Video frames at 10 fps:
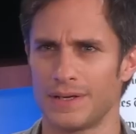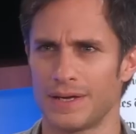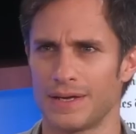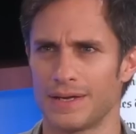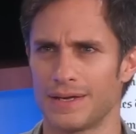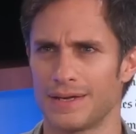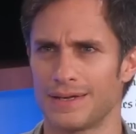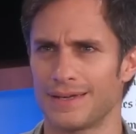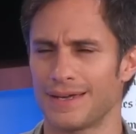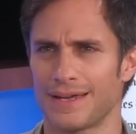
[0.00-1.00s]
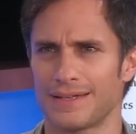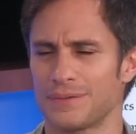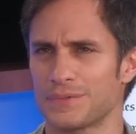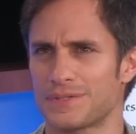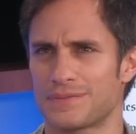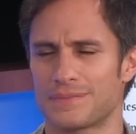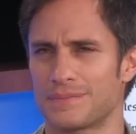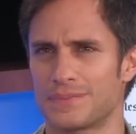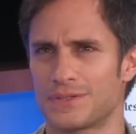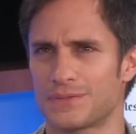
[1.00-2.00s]
And it was
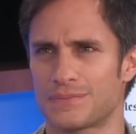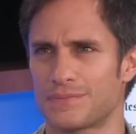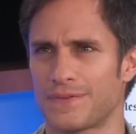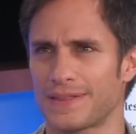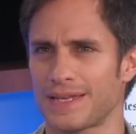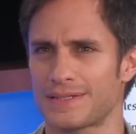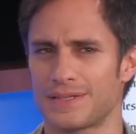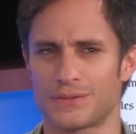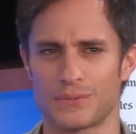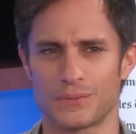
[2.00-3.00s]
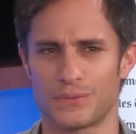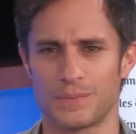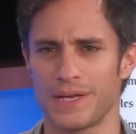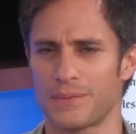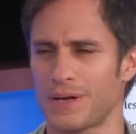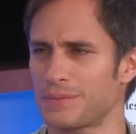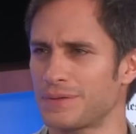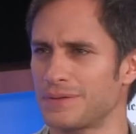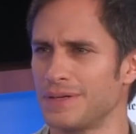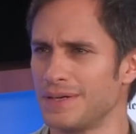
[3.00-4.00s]
just fantastic to be
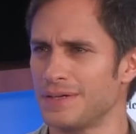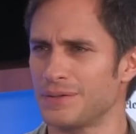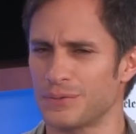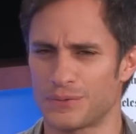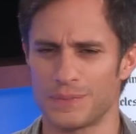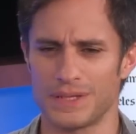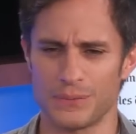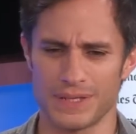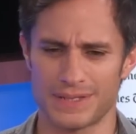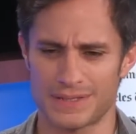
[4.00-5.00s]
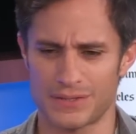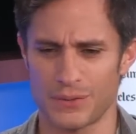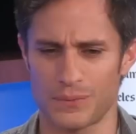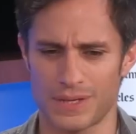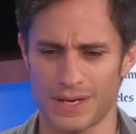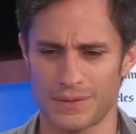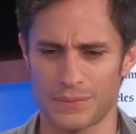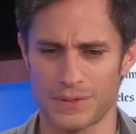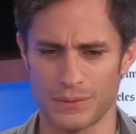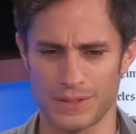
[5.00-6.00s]
around, you know, to be doing this show there
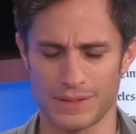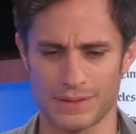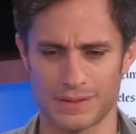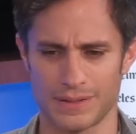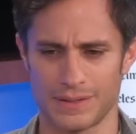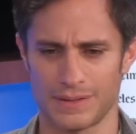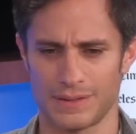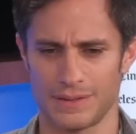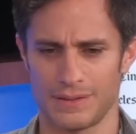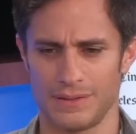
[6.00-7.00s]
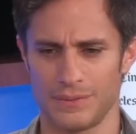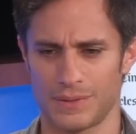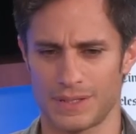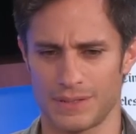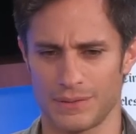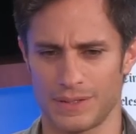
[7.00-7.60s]
with all the, you know, the